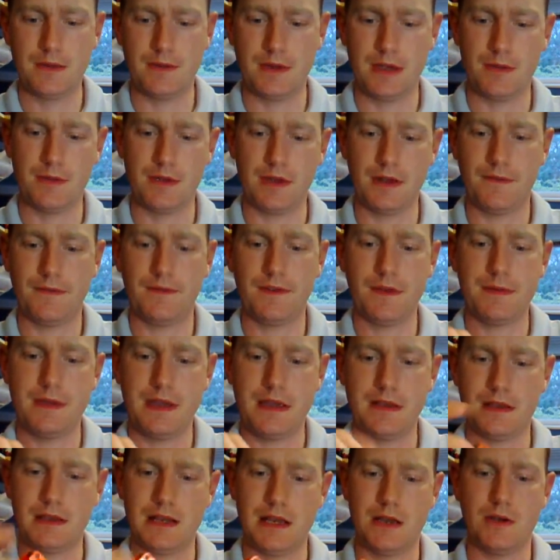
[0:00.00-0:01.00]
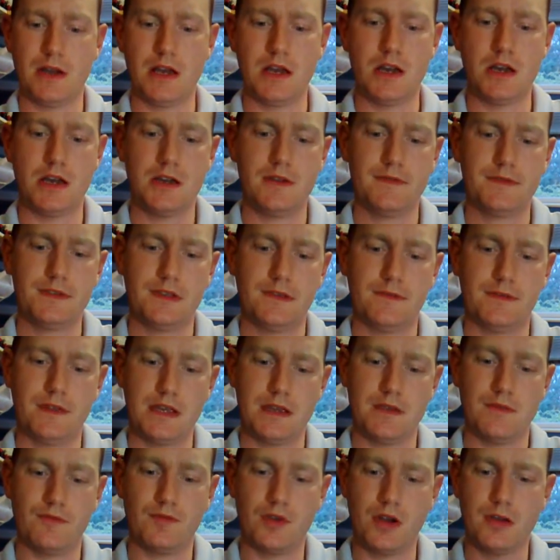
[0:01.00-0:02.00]
There we go, we're going to flip out the lower halves
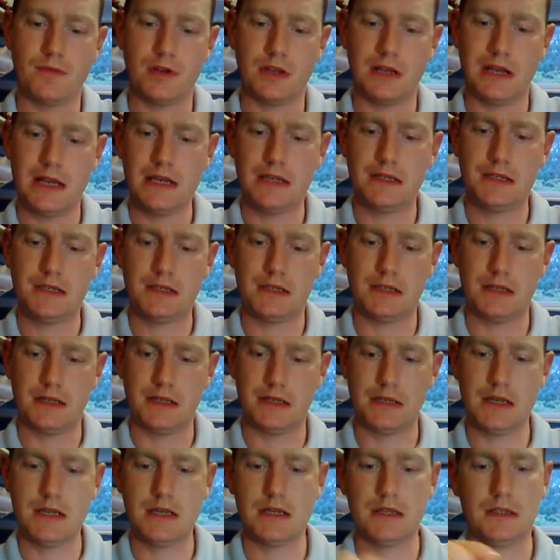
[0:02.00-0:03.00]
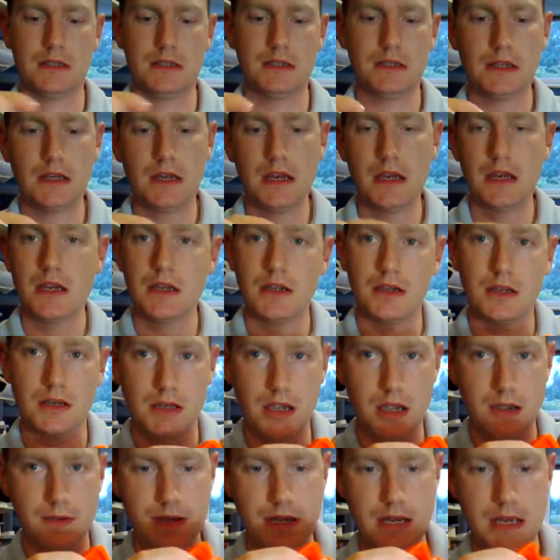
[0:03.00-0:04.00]
of the robot legs like that.
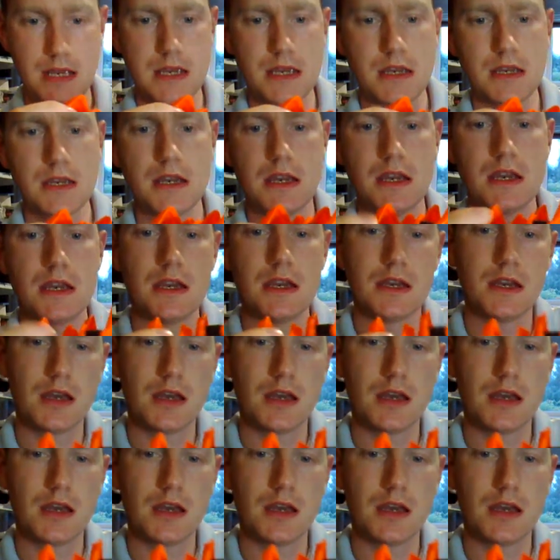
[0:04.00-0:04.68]
Going to go in here.